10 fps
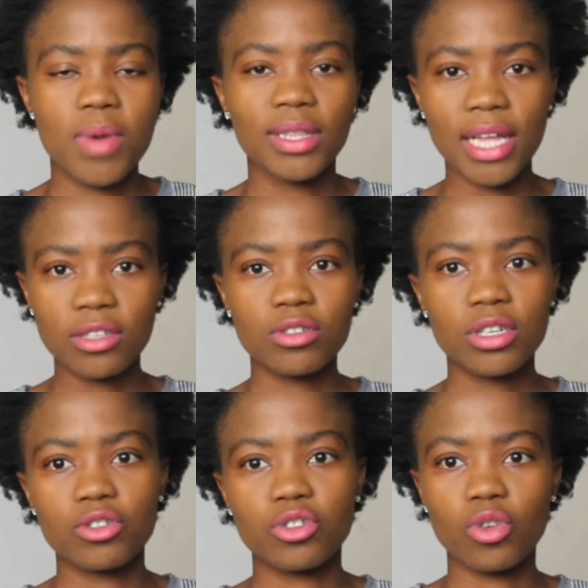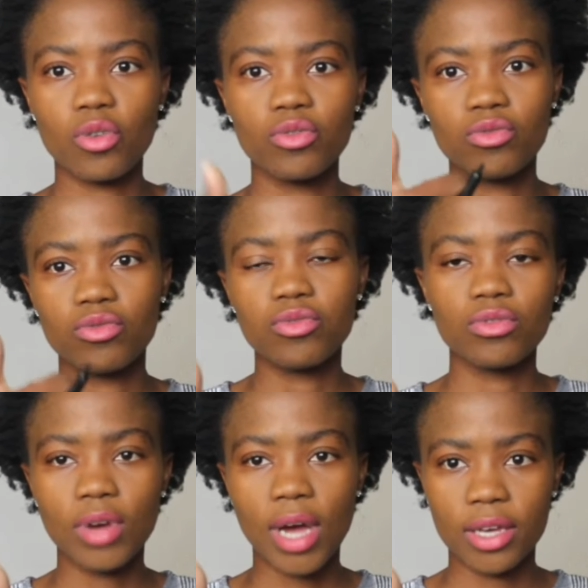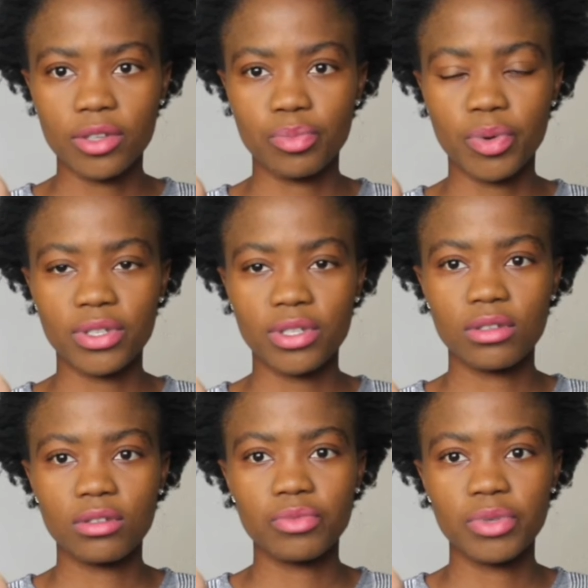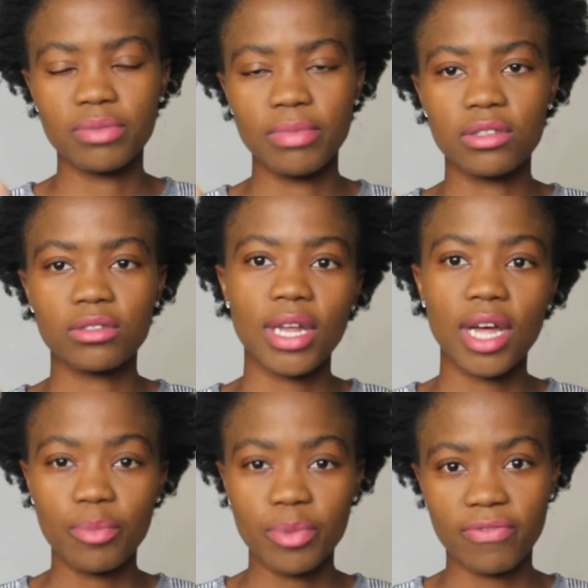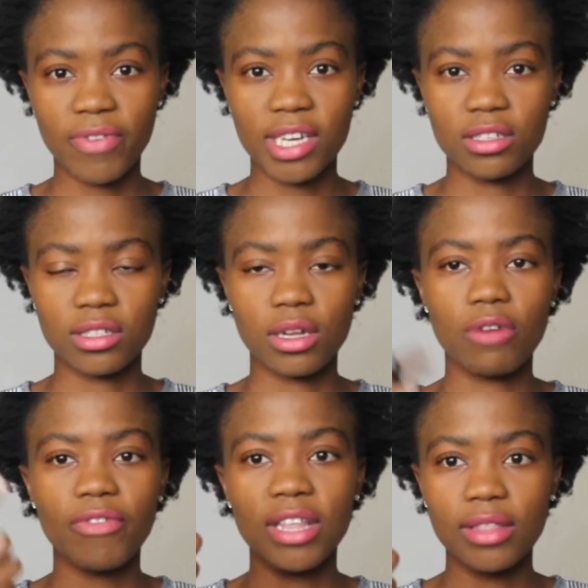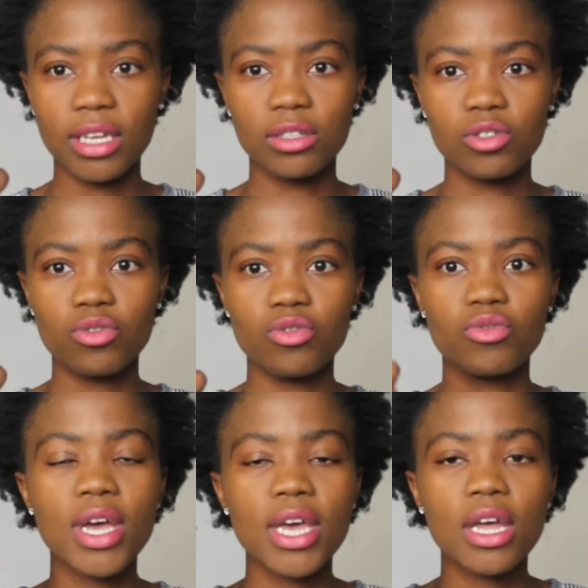that's going to show you who you are as a person which means going to help you find yourself and then two